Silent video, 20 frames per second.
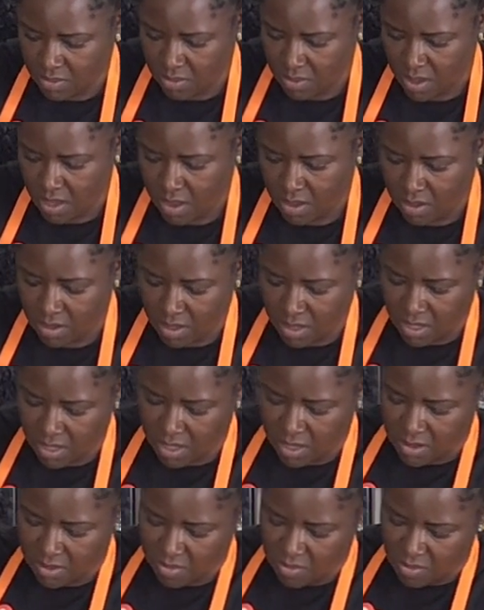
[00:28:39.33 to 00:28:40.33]
We only
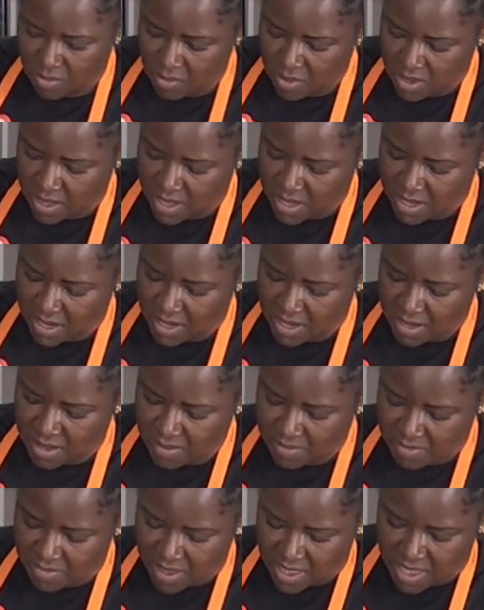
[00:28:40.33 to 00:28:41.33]
needed 1
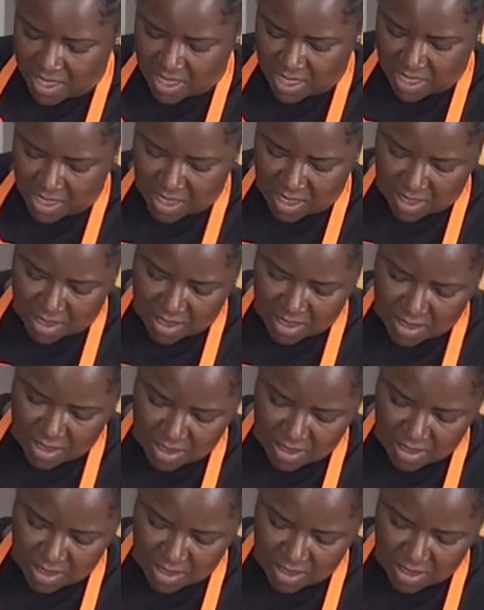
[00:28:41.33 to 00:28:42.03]
bag.